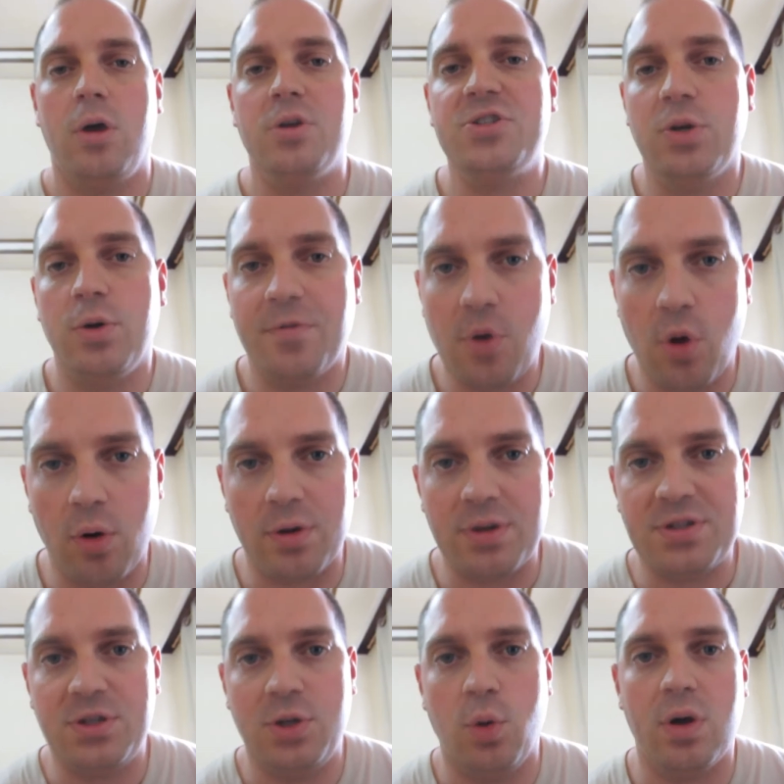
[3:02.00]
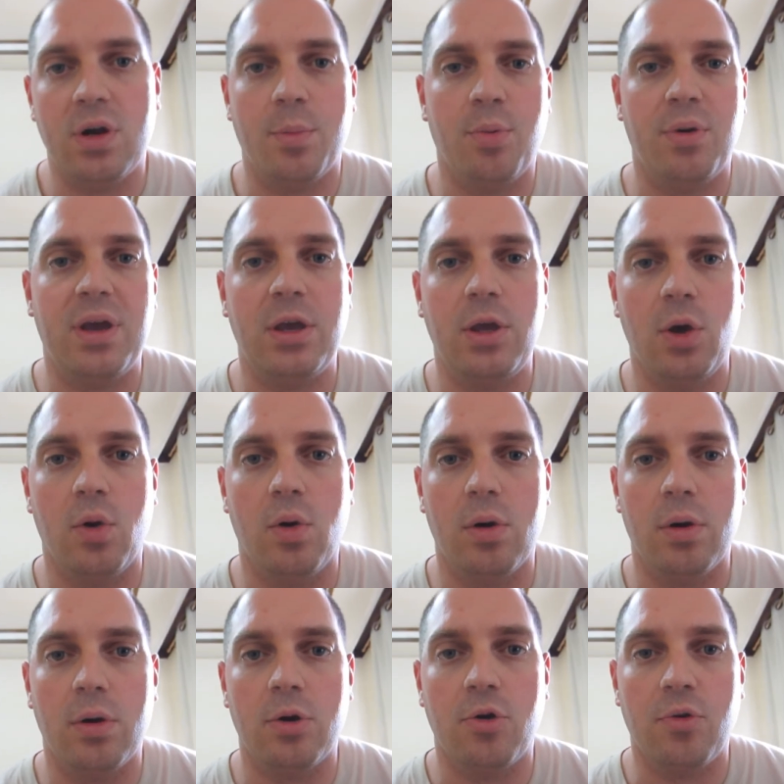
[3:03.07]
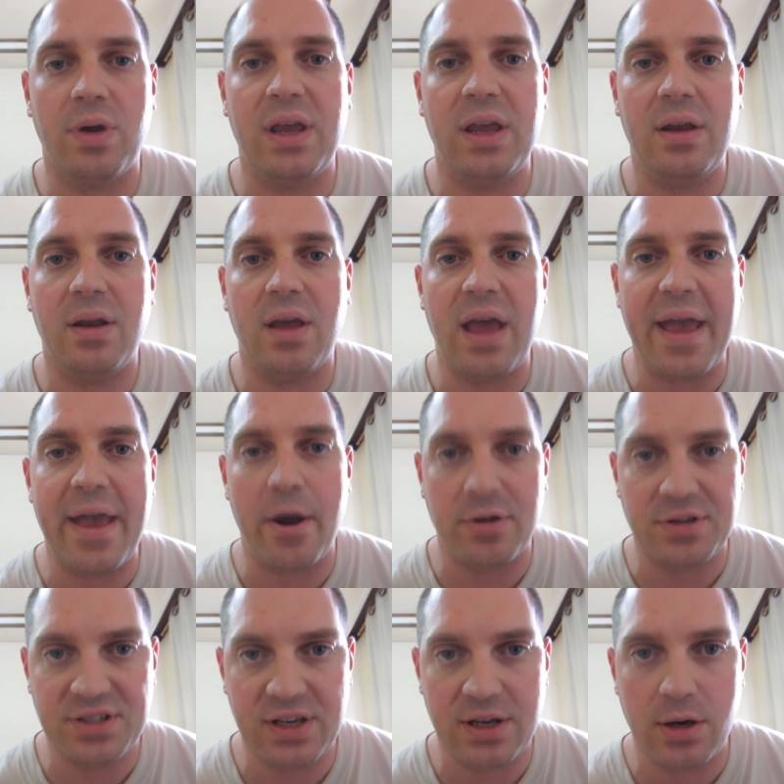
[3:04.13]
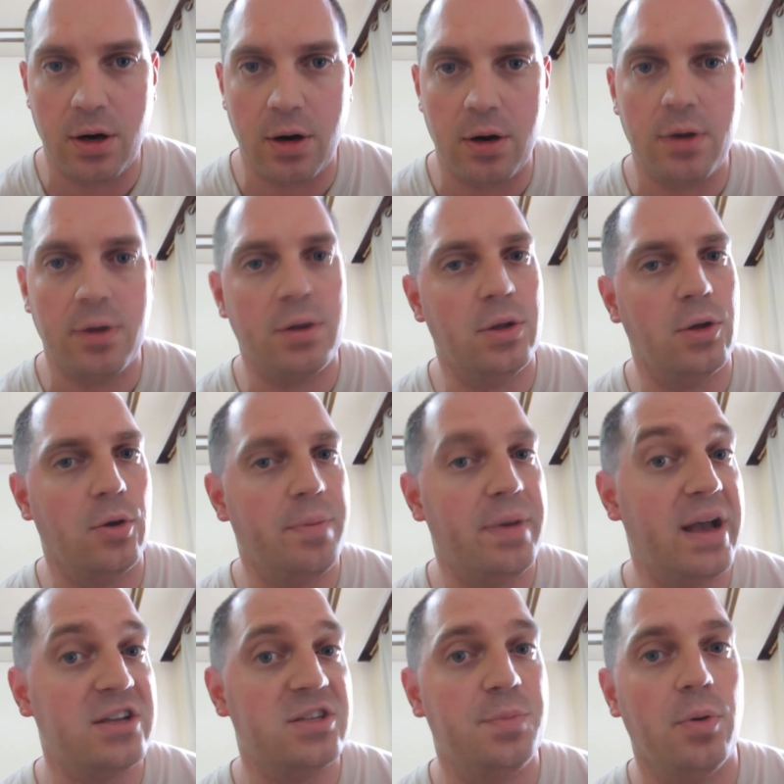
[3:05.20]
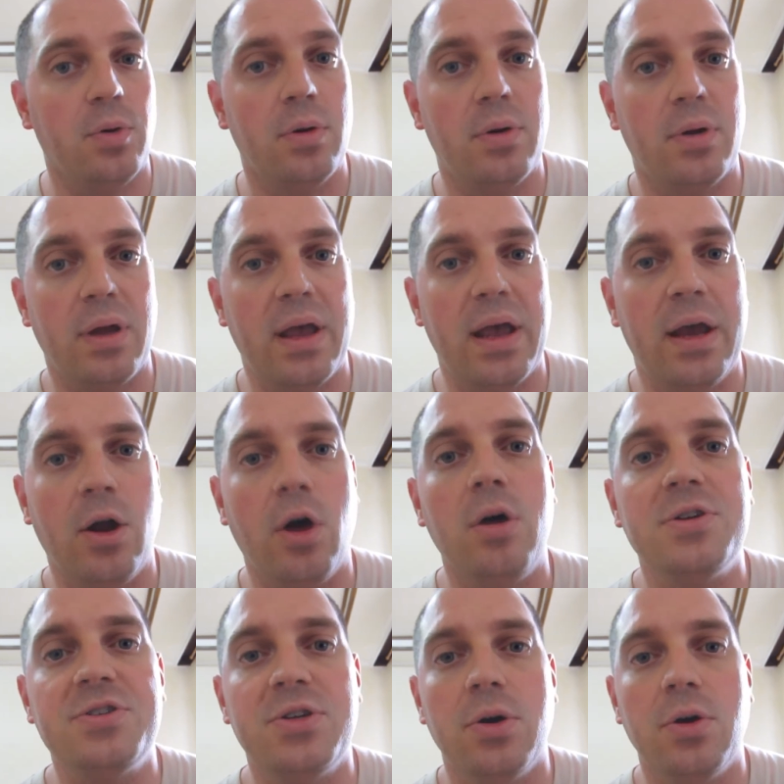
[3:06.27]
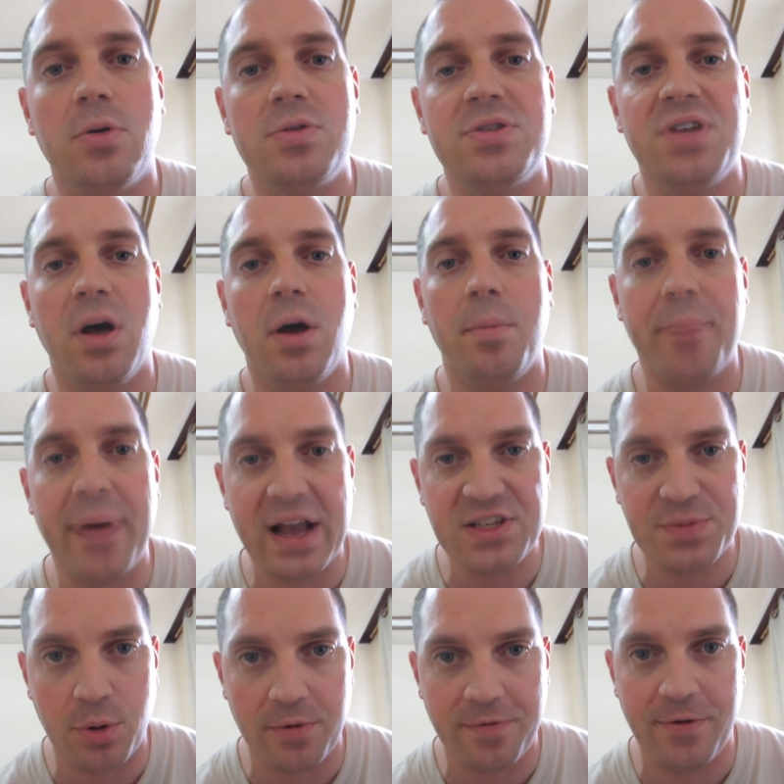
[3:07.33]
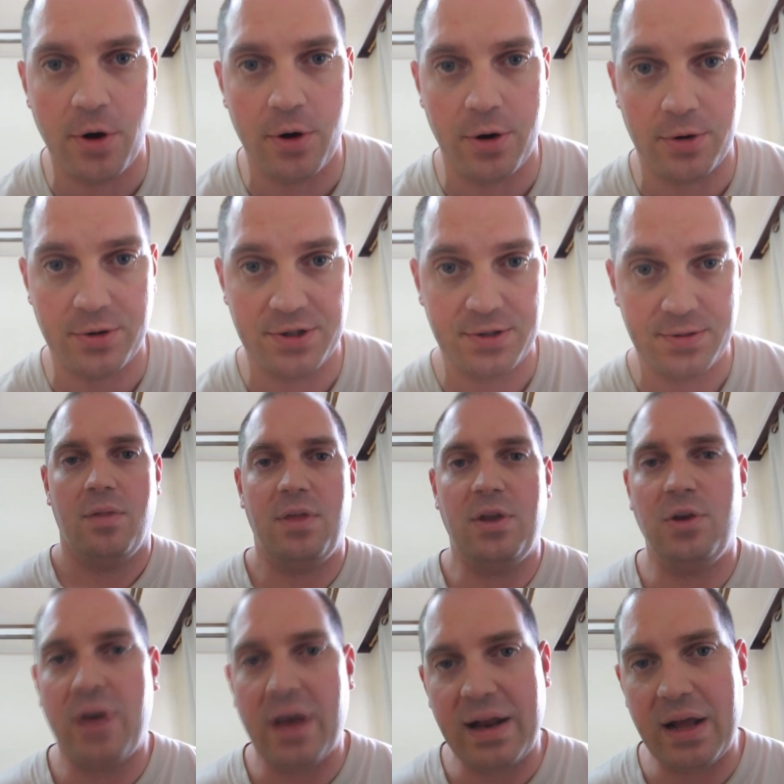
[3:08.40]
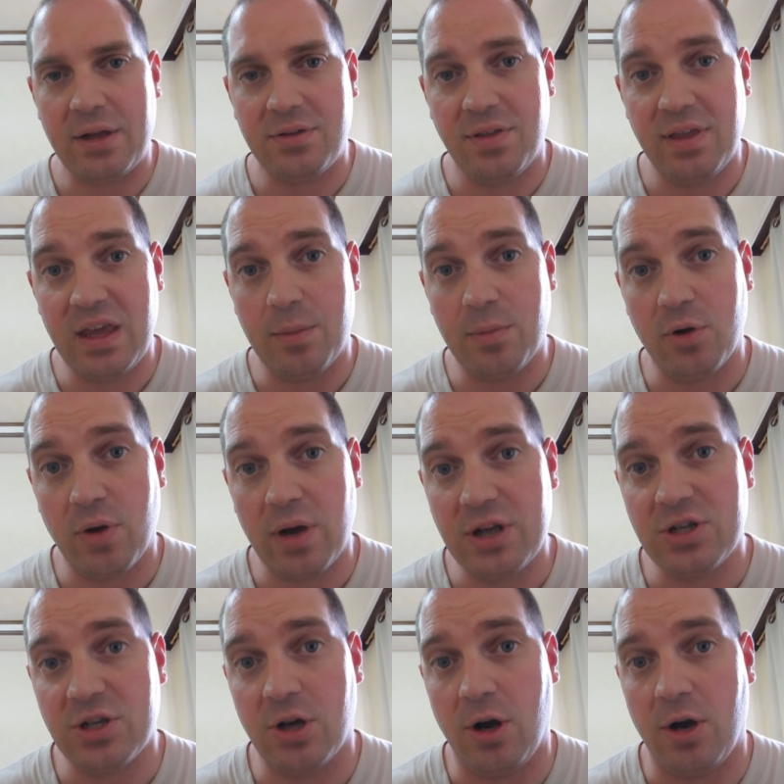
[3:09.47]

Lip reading: Also, of course, you want to bring your green ARC card, your passport, and also some passport photos. Then you head out to the immigration